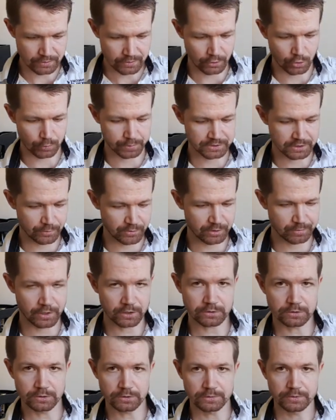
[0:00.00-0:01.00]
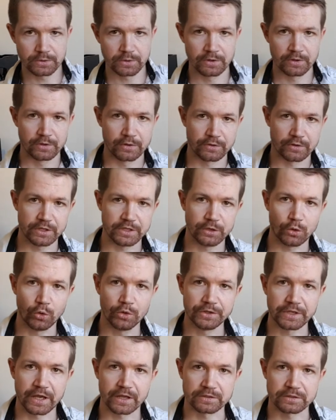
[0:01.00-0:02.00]
open up the bottle, the
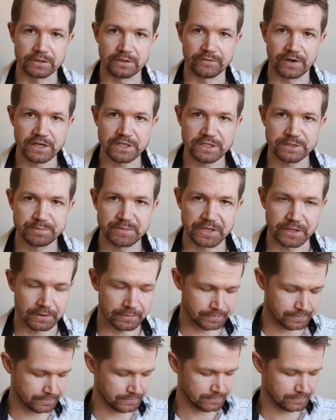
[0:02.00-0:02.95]
Unertl Weissbier.